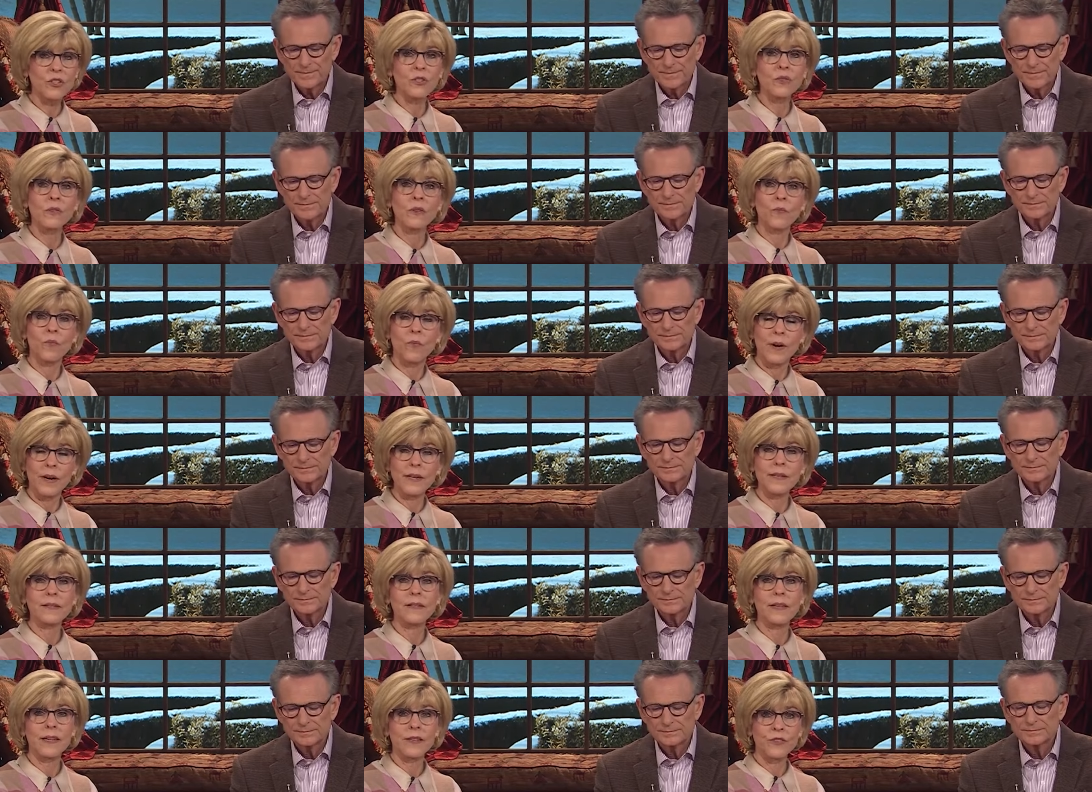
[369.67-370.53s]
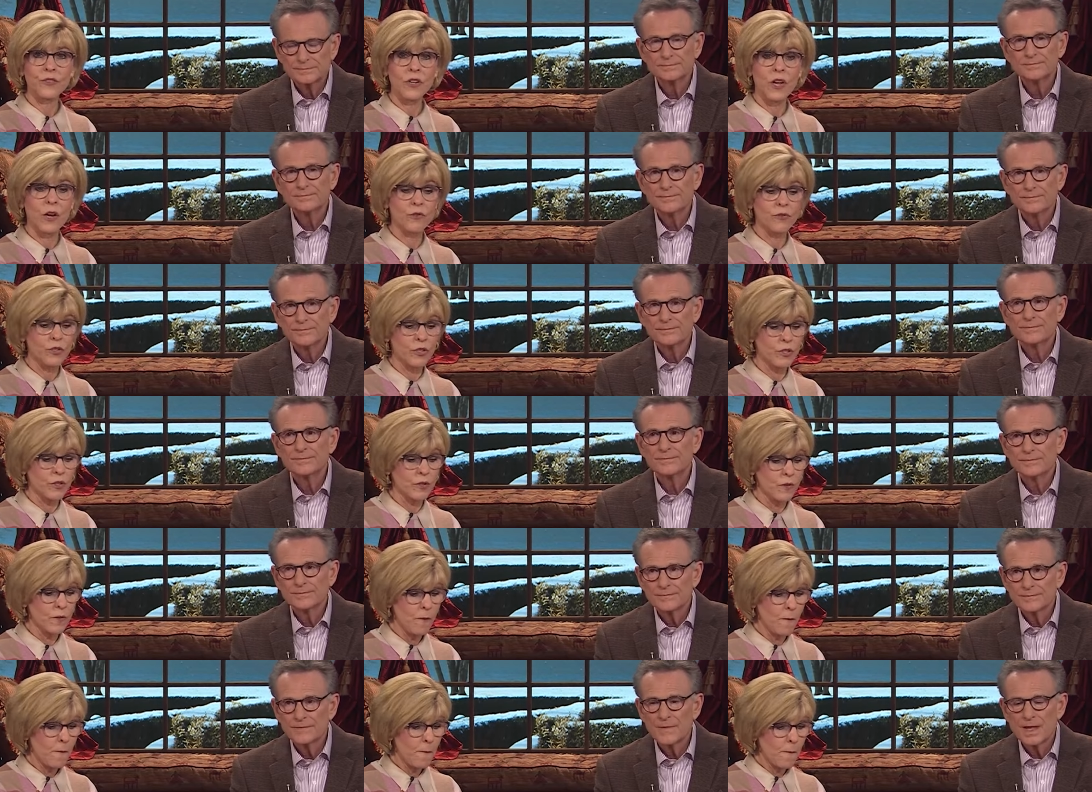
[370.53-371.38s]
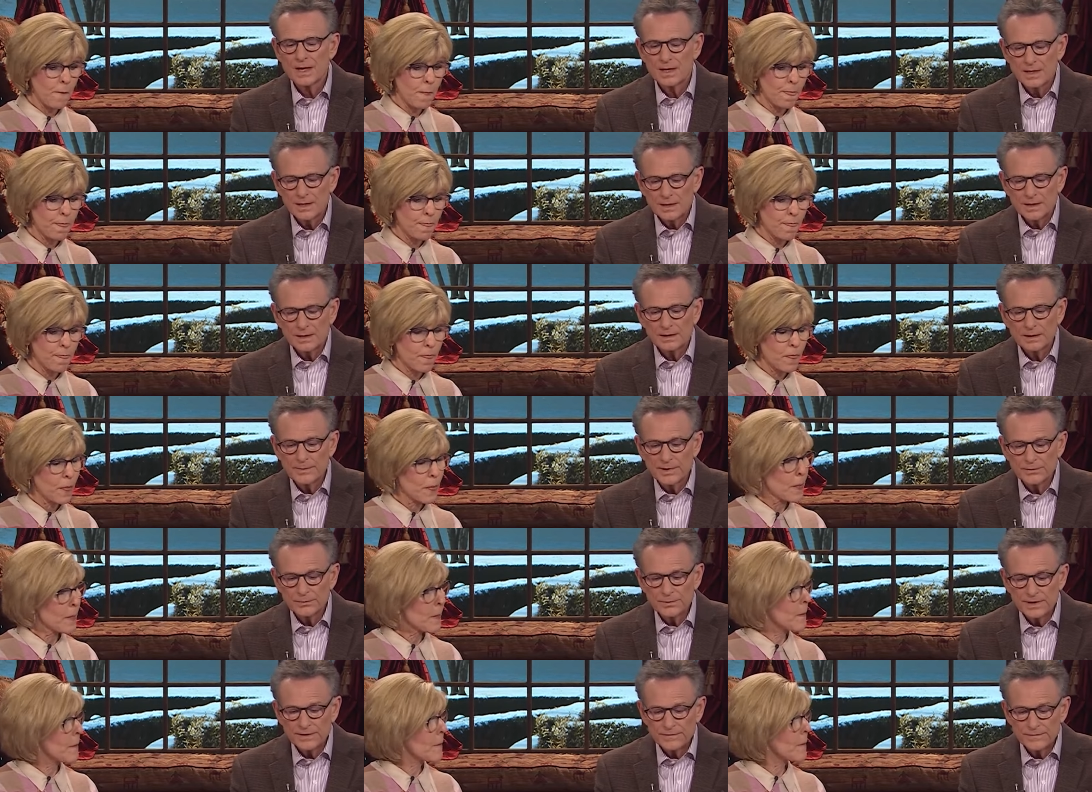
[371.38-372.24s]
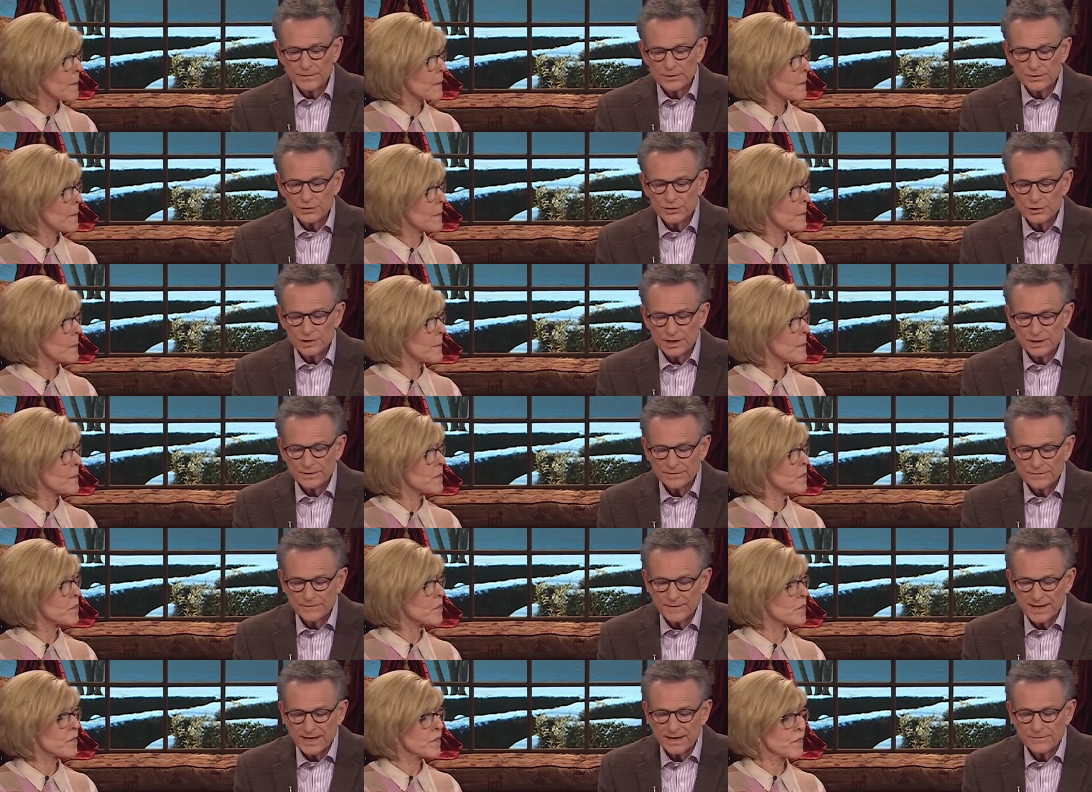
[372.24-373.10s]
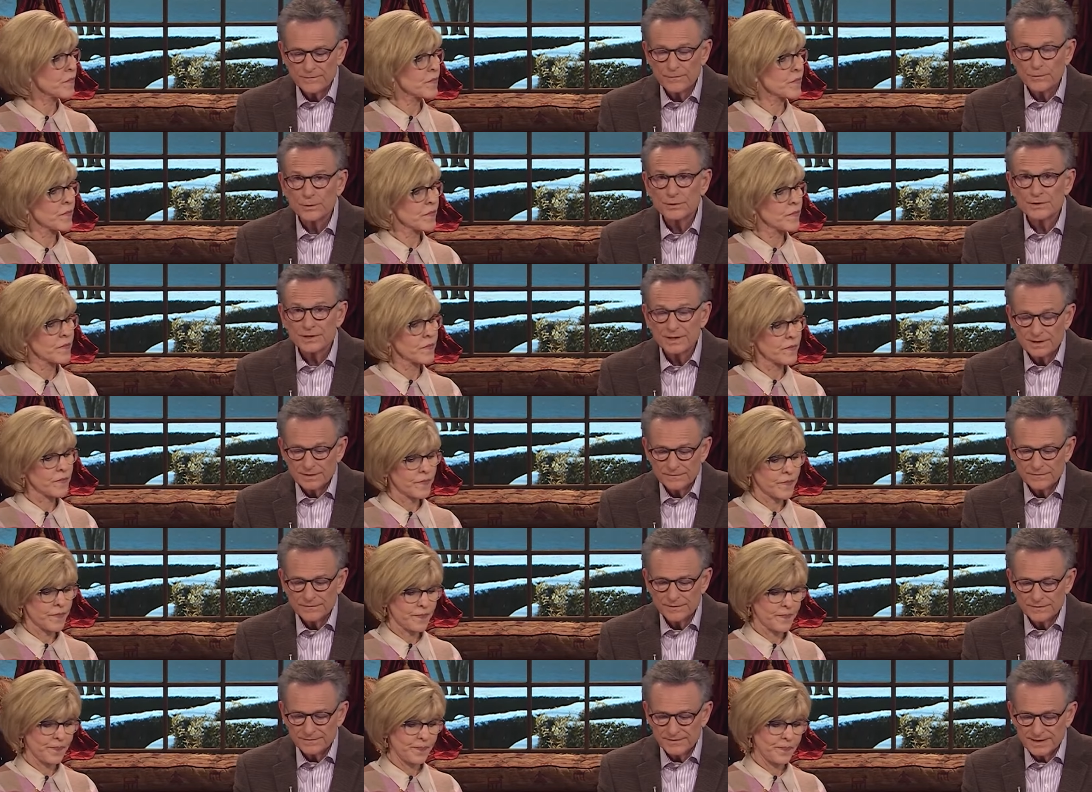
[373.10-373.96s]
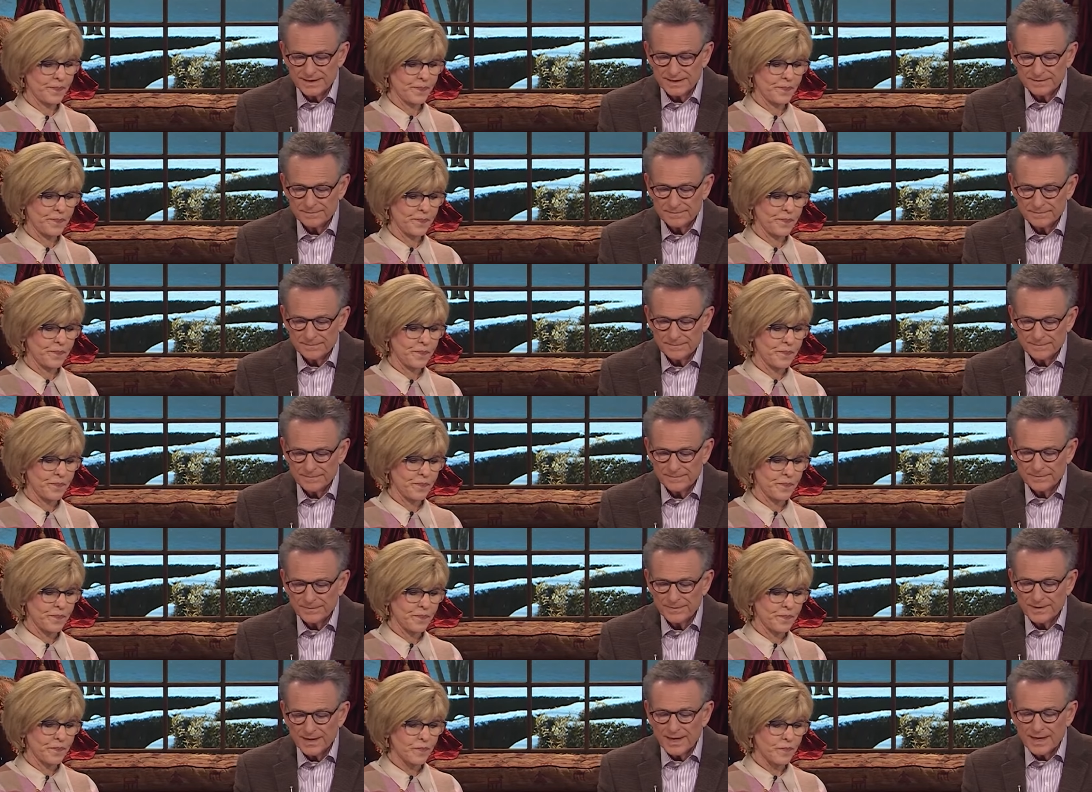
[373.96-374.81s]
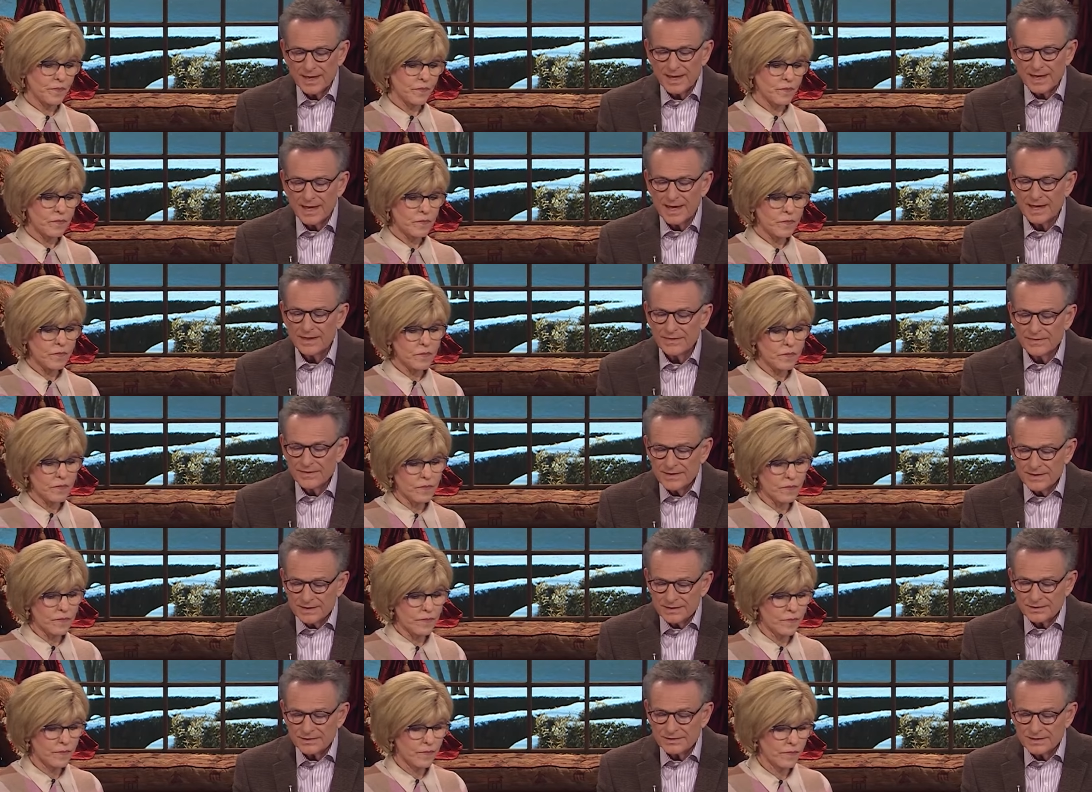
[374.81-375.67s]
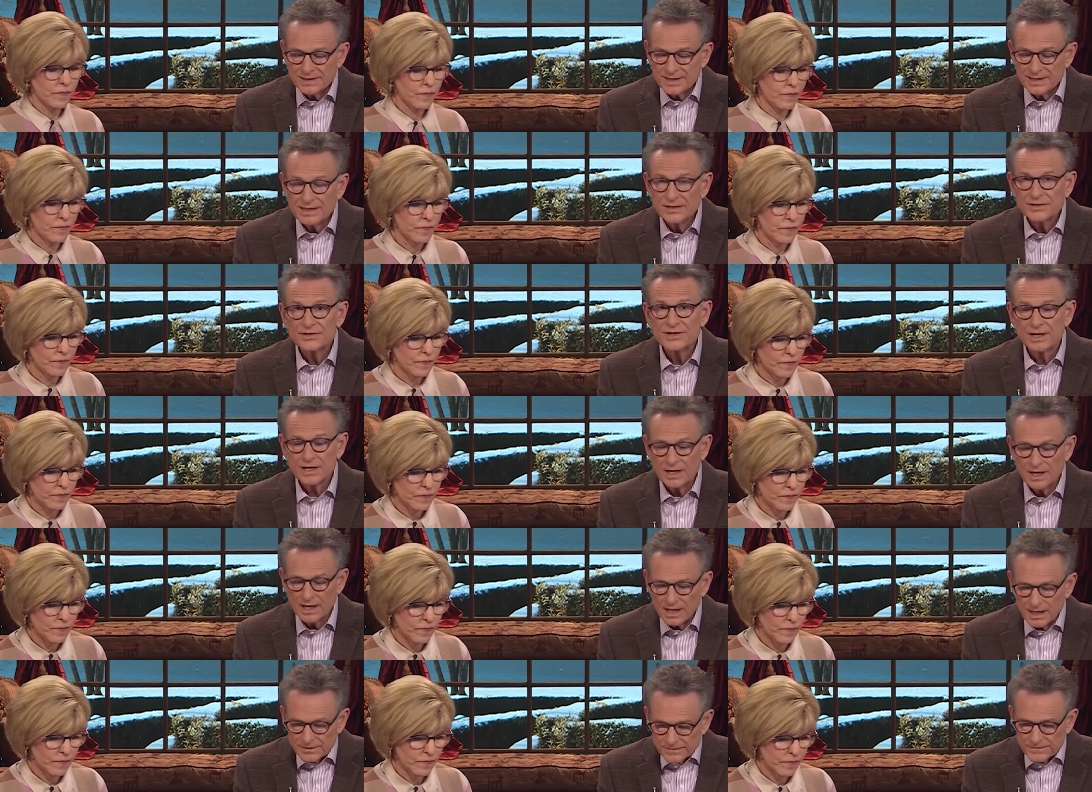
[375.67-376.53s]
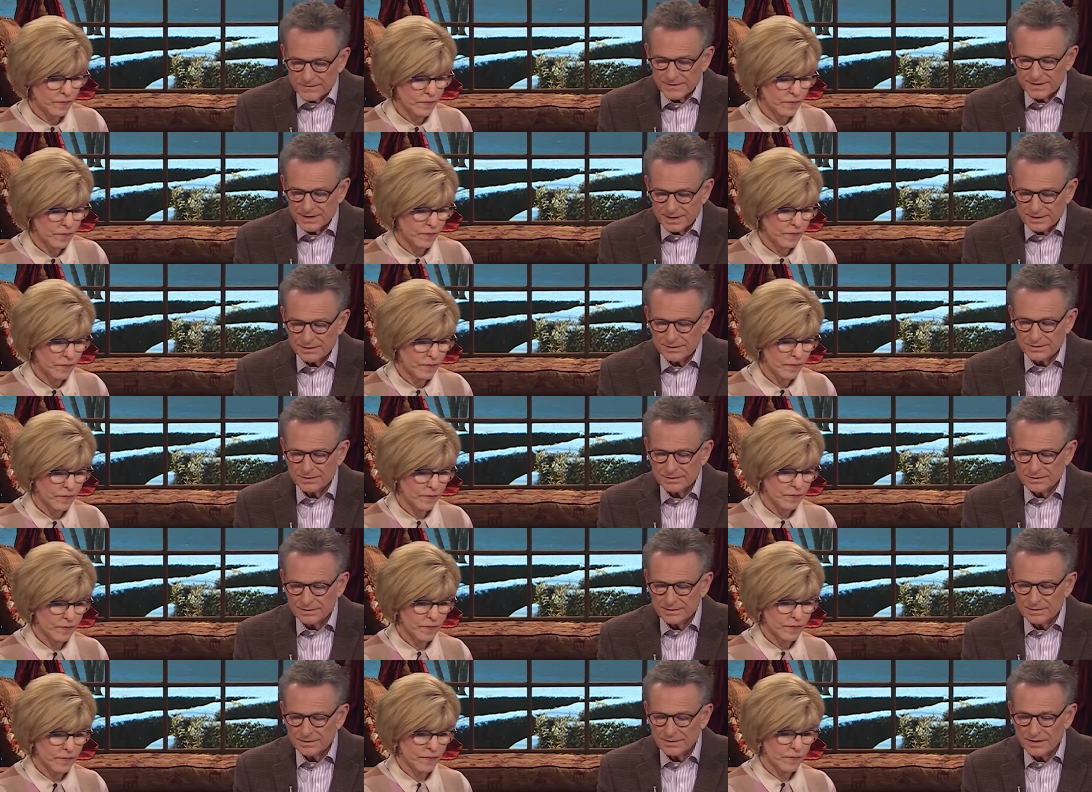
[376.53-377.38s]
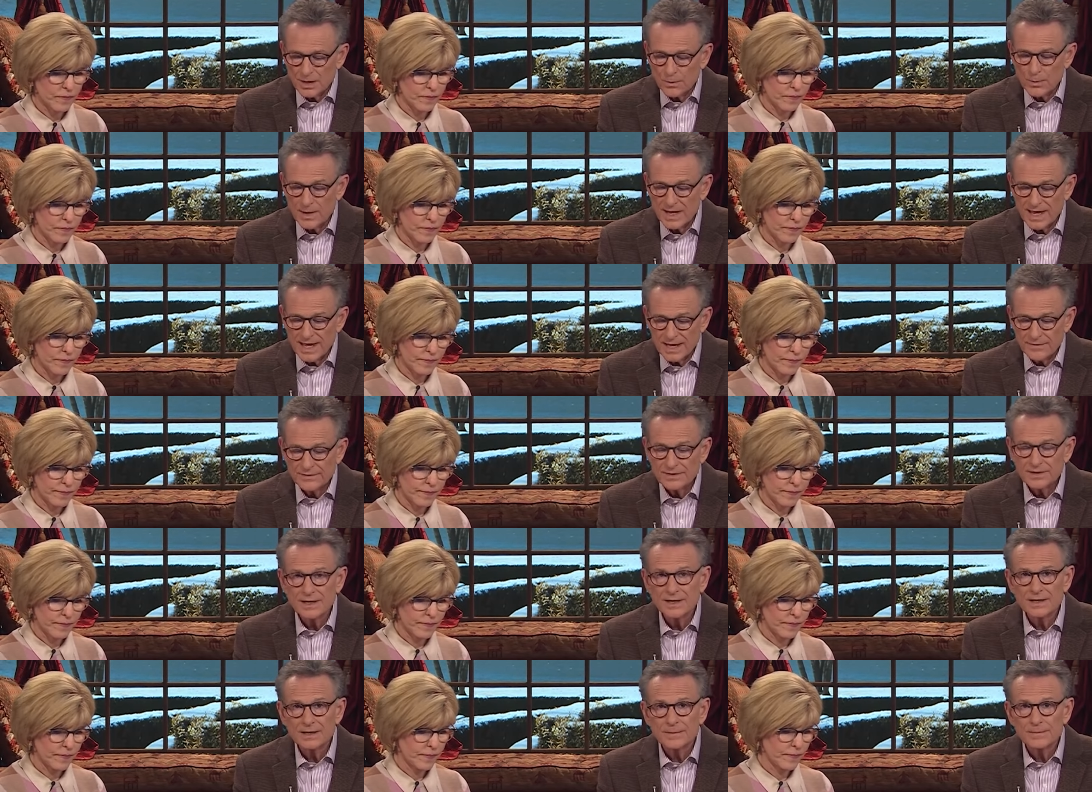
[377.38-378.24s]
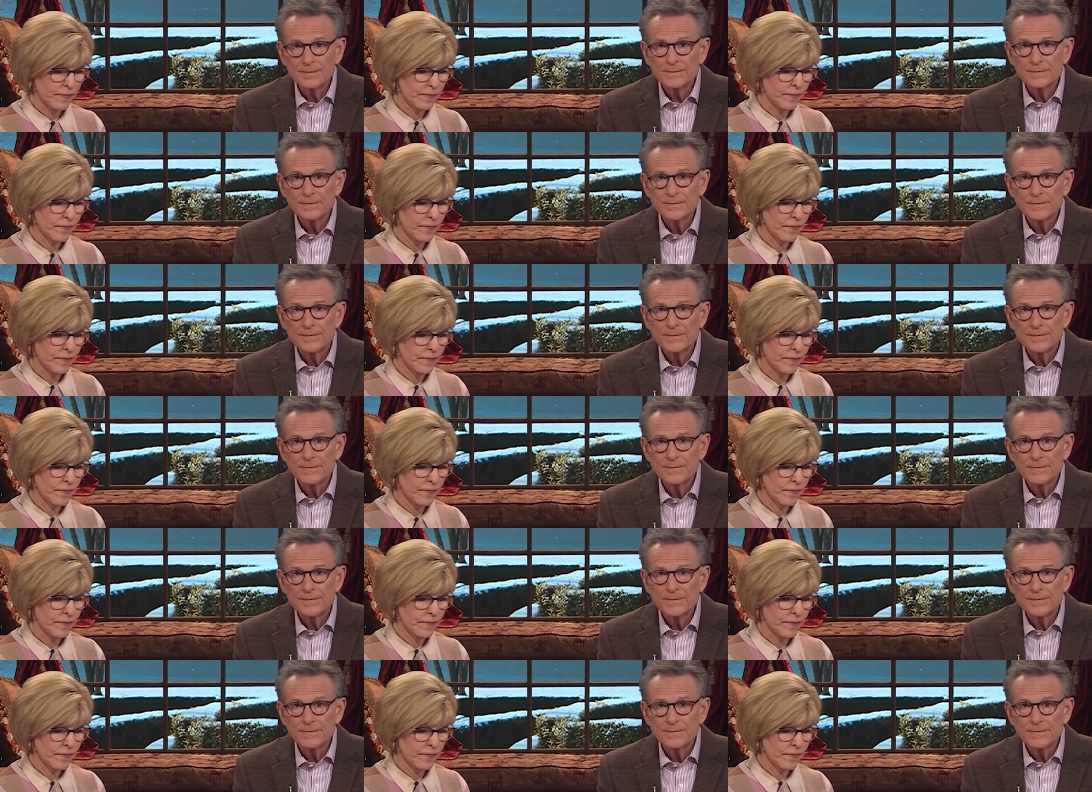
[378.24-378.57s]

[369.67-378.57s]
Speaker 1: to and what He says no to. Let me read First John five, fourteen and fifteen. And this is the confidence that we have in Him,